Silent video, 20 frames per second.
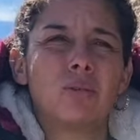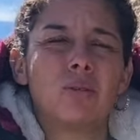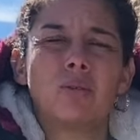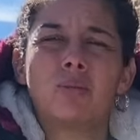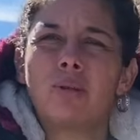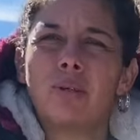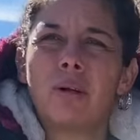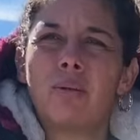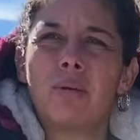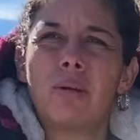That's
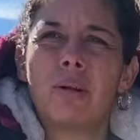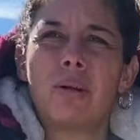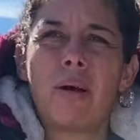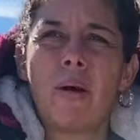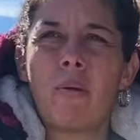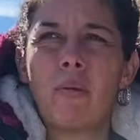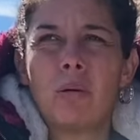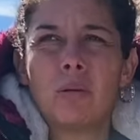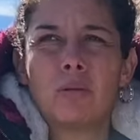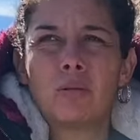weird. I
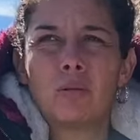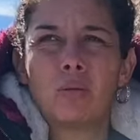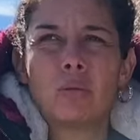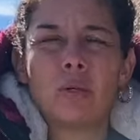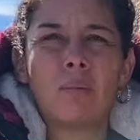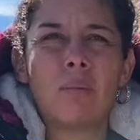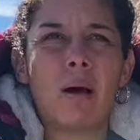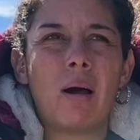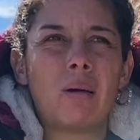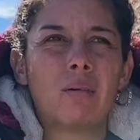wouldn't yeah.
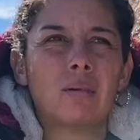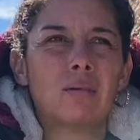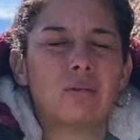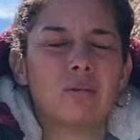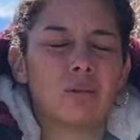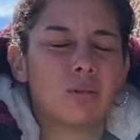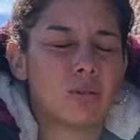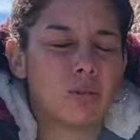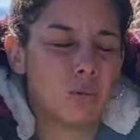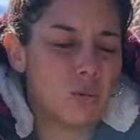swing back.
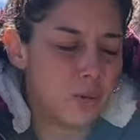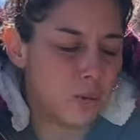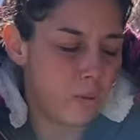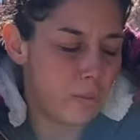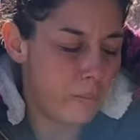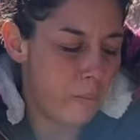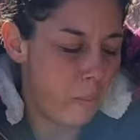It's weird.